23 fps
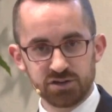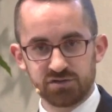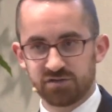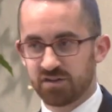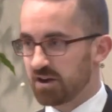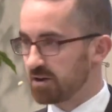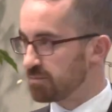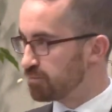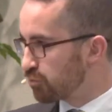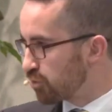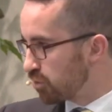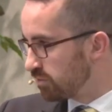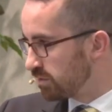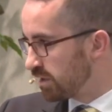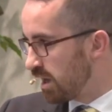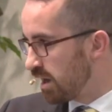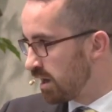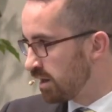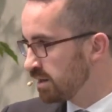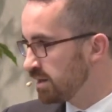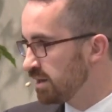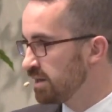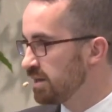got a
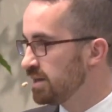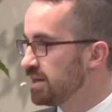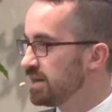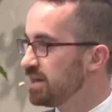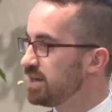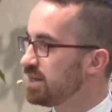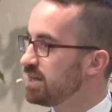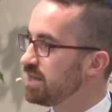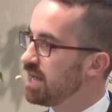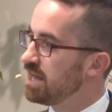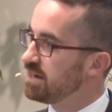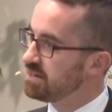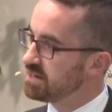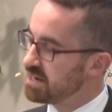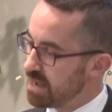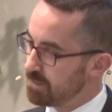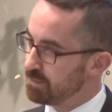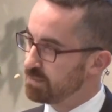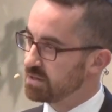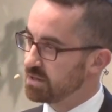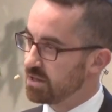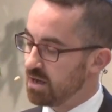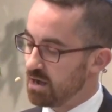prologue and an
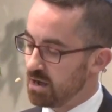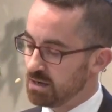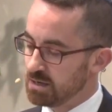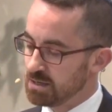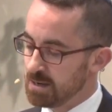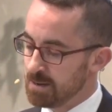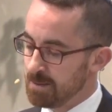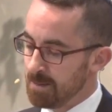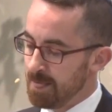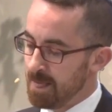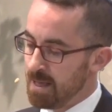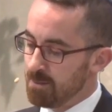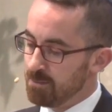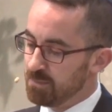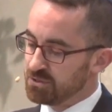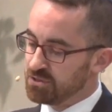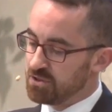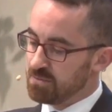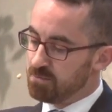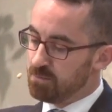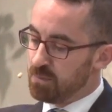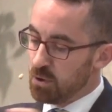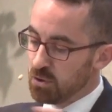epilogue. But
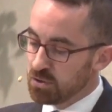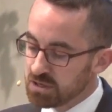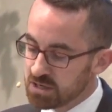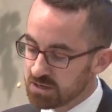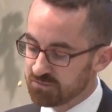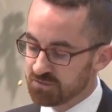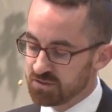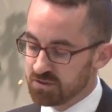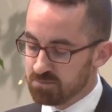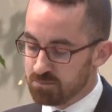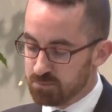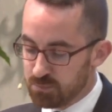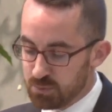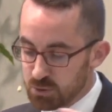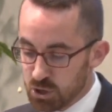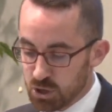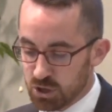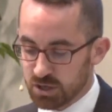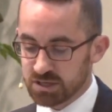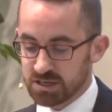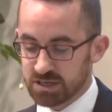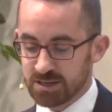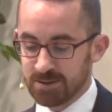the bulk of the
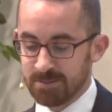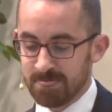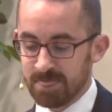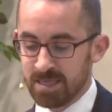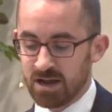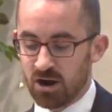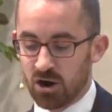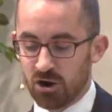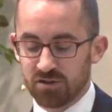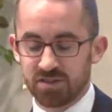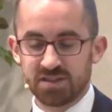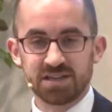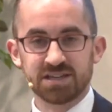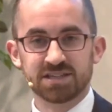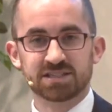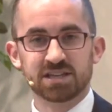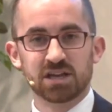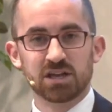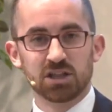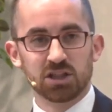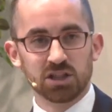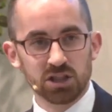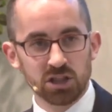book are these
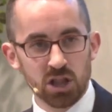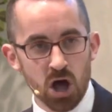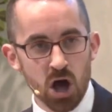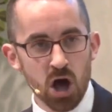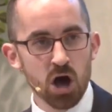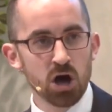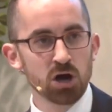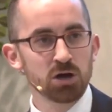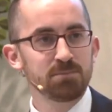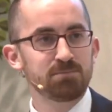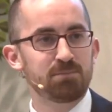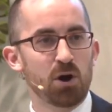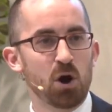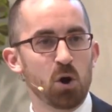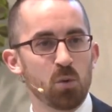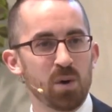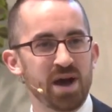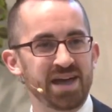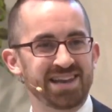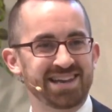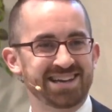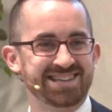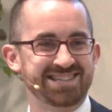long
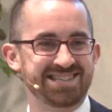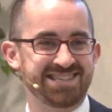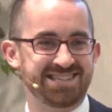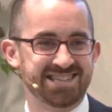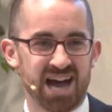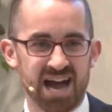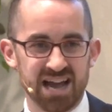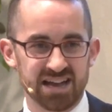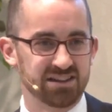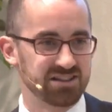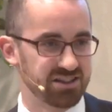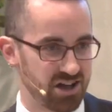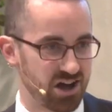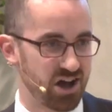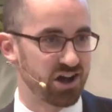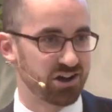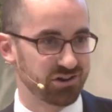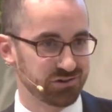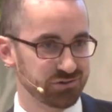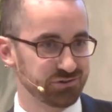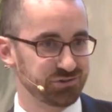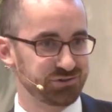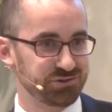poetic
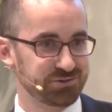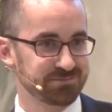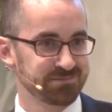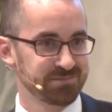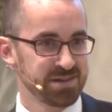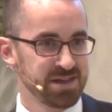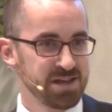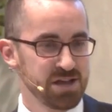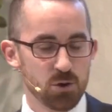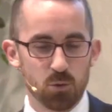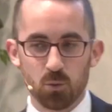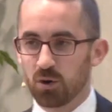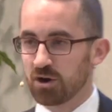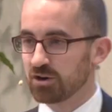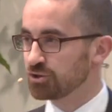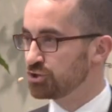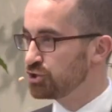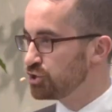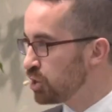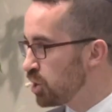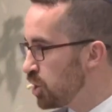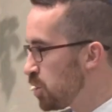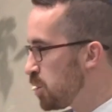dialogues where
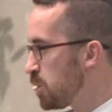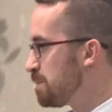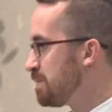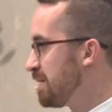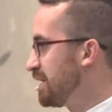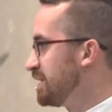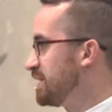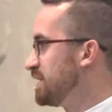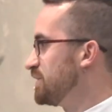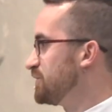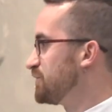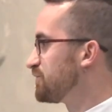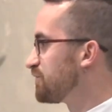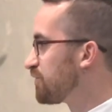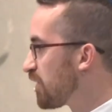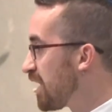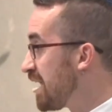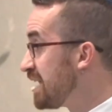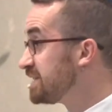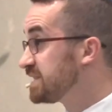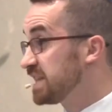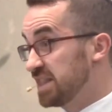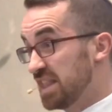Job and his
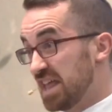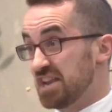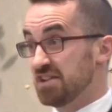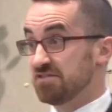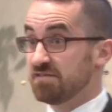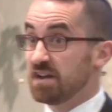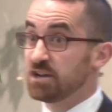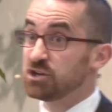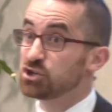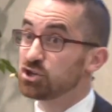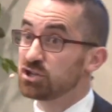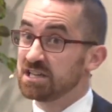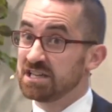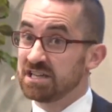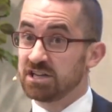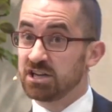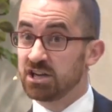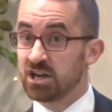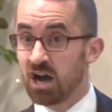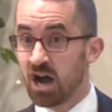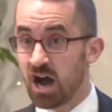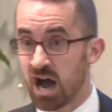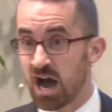friends and then eventually
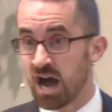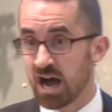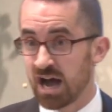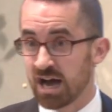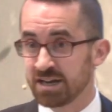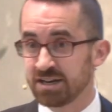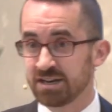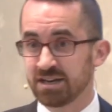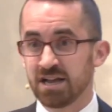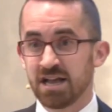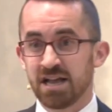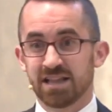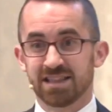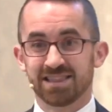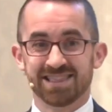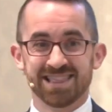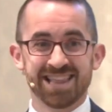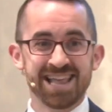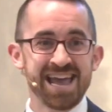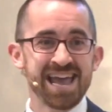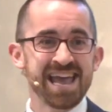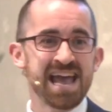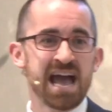God
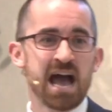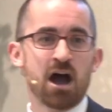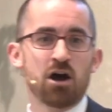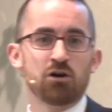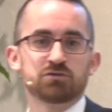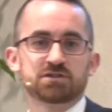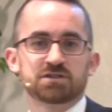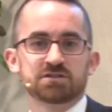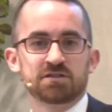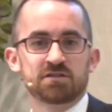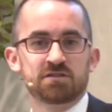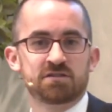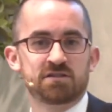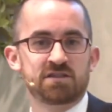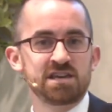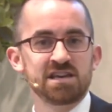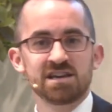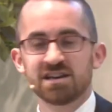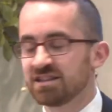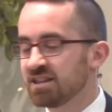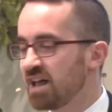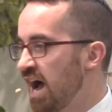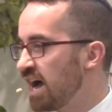lay out
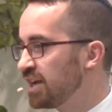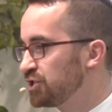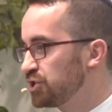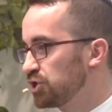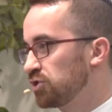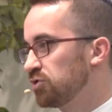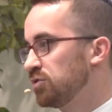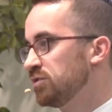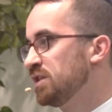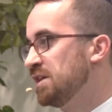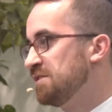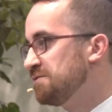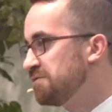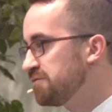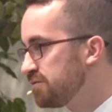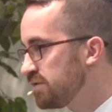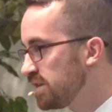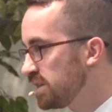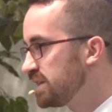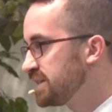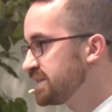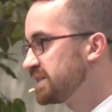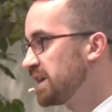theological and
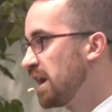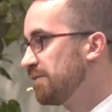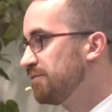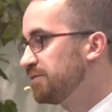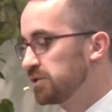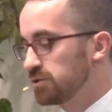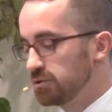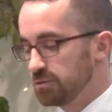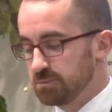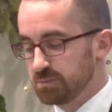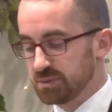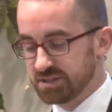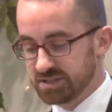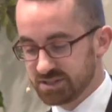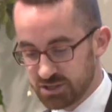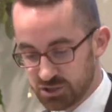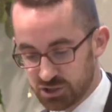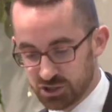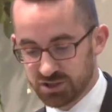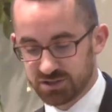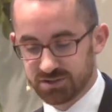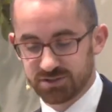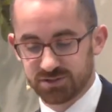philosophical
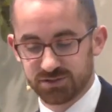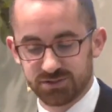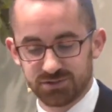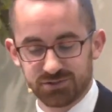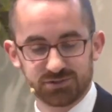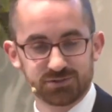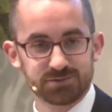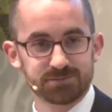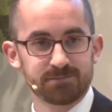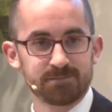positions.